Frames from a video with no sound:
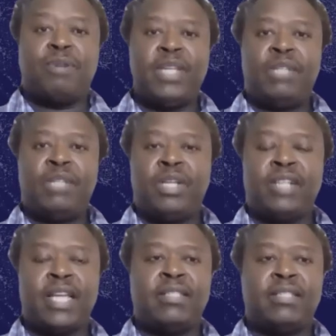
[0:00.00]
The problem that we
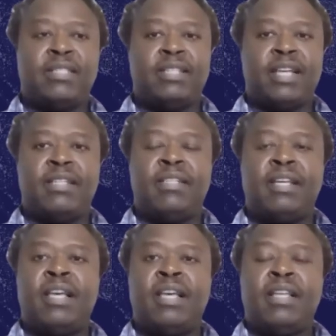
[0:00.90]
address is that
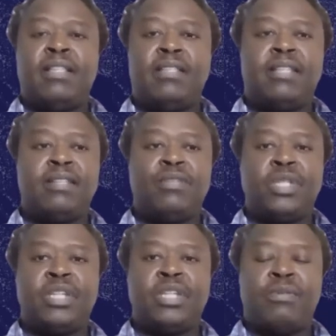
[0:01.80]
the sensors
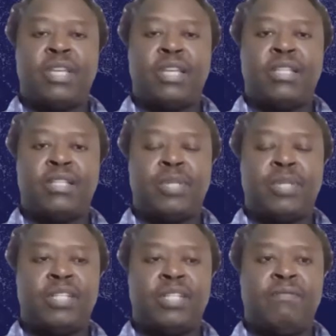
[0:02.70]
which are out there,
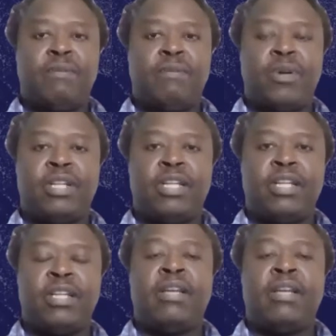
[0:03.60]
especially for
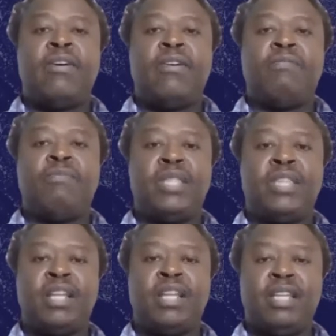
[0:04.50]
monitoring of
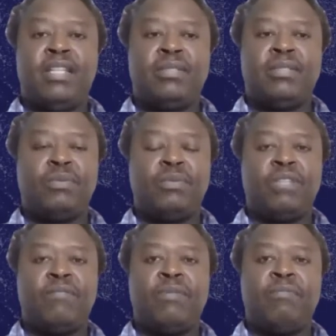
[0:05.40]
methane leaks, were
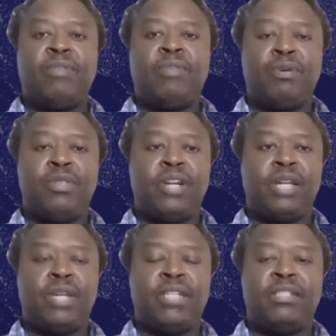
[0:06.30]
developed before the
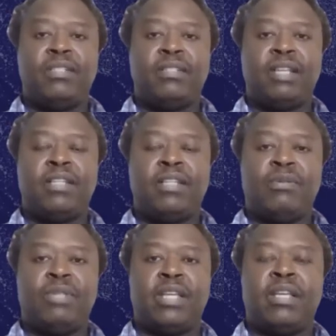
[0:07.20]
regulations that are out
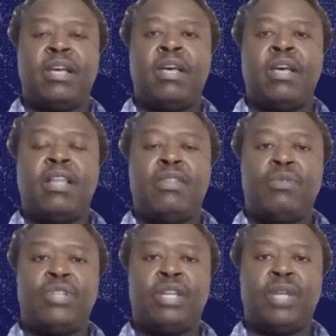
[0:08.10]
there. And
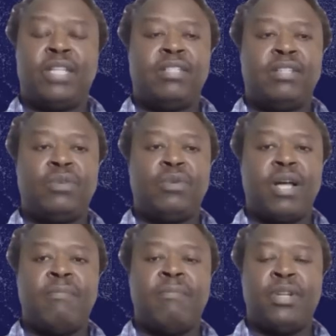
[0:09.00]
those regulations
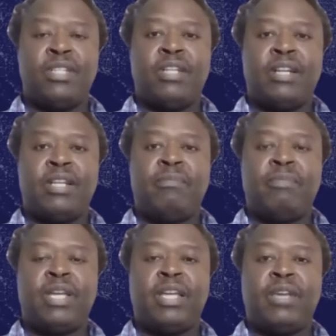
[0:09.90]
require monitoring
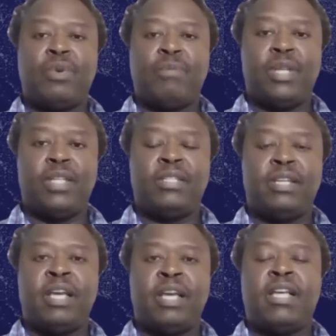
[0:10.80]
per equipment,
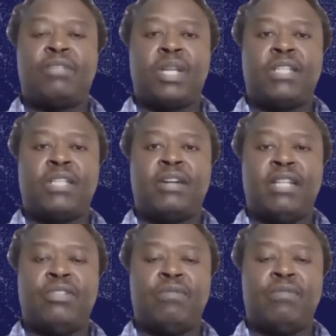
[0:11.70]
as well as the
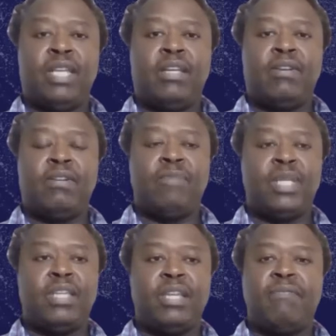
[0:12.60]
rate of leak of
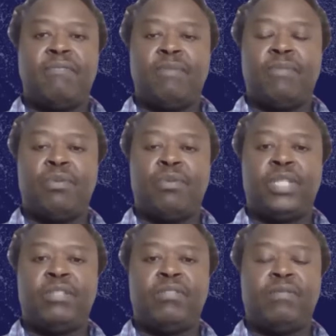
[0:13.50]
methane from those
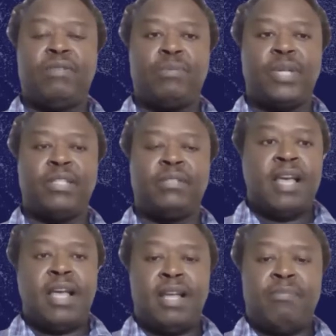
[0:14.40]
pieces of equipment.
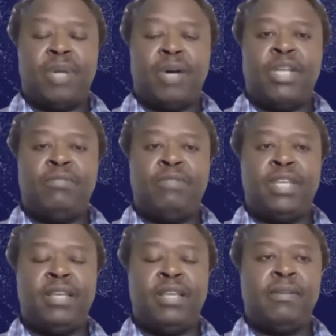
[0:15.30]
At
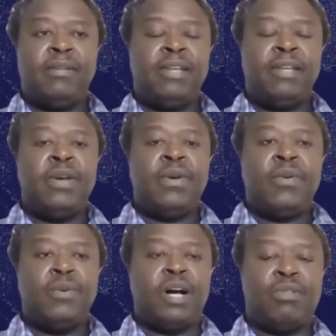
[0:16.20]
PowerHV,
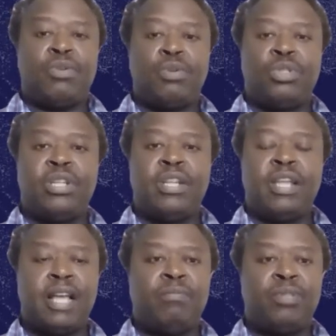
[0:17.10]
our solution
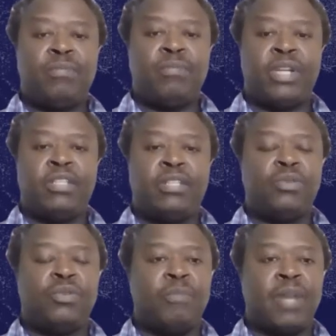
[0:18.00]
helps operators to
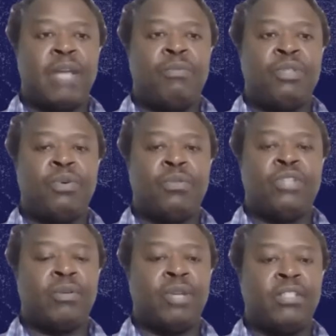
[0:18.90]
comply with those
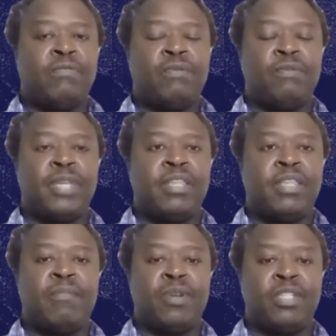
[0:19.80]
regulations for
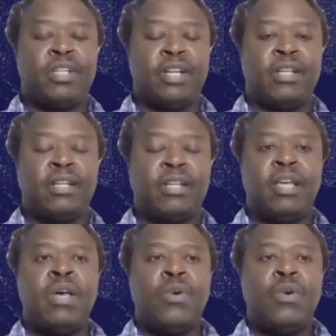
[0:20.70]
methane monitoring.
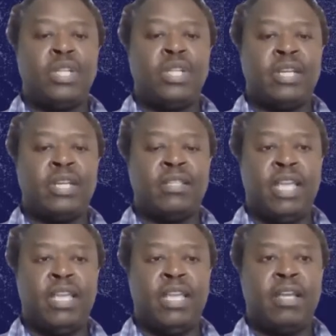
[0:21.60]
We detect the
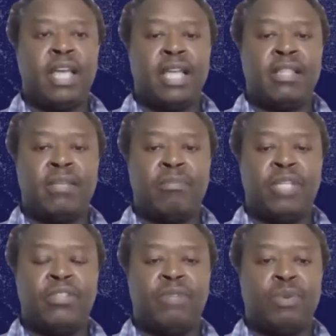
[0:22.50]
leak at the
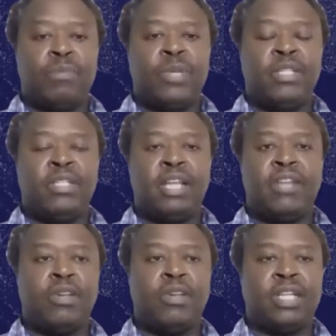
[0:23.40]
piece of equipment and
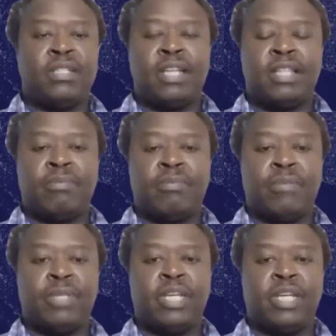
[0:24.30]
not just at the
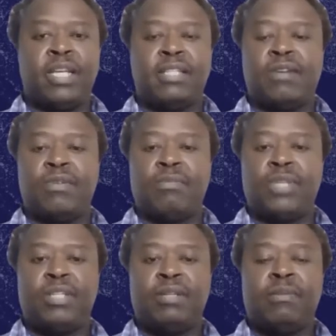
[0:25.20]
perimeter as our
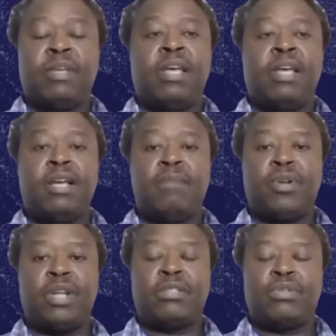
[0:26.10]
competing
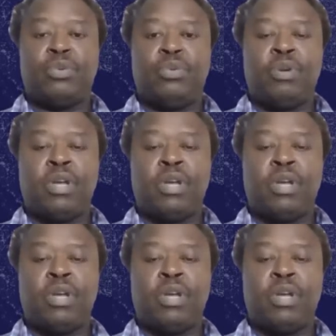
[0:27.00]
products do.